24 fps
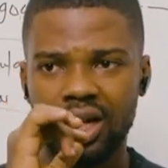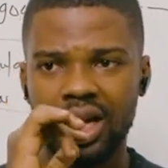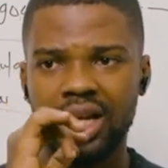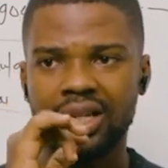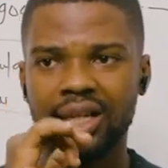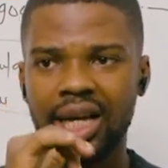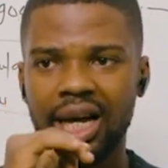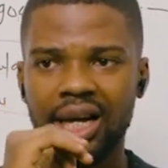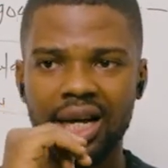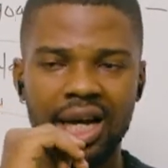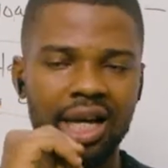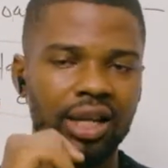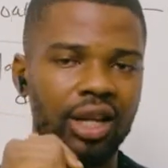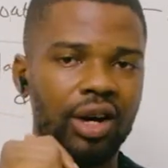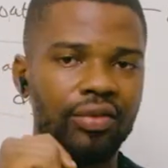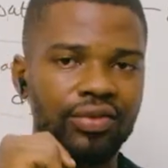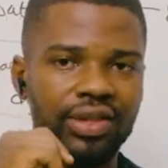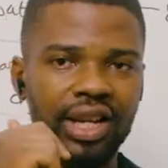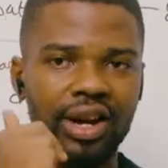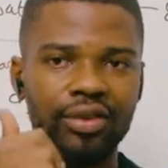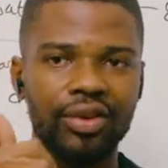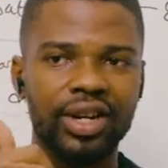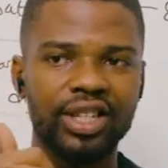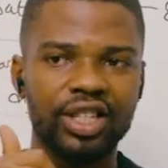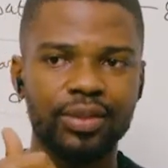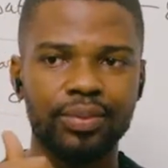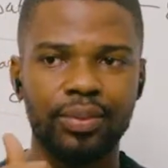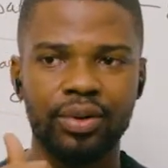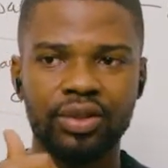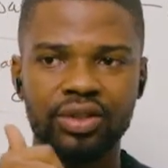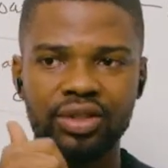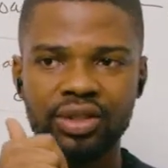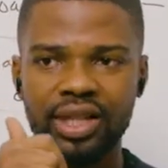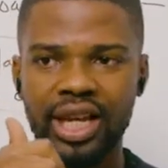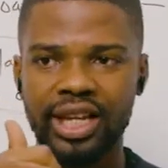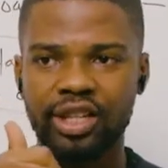And I love that
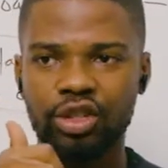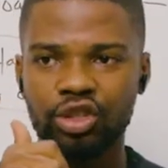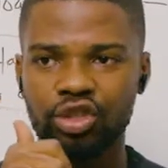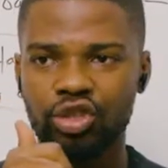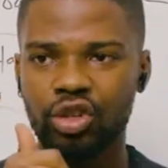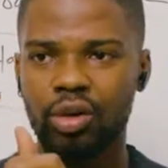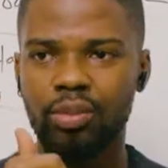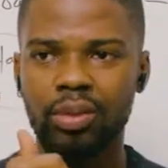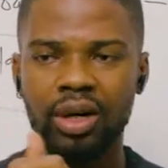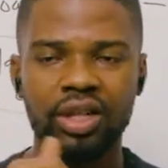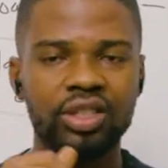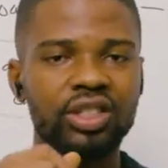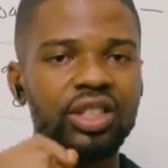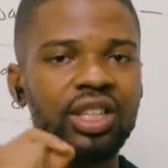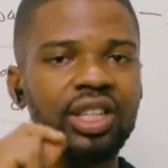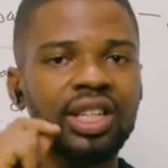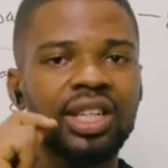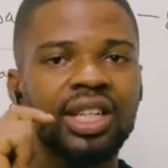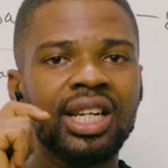response. Thank you so much.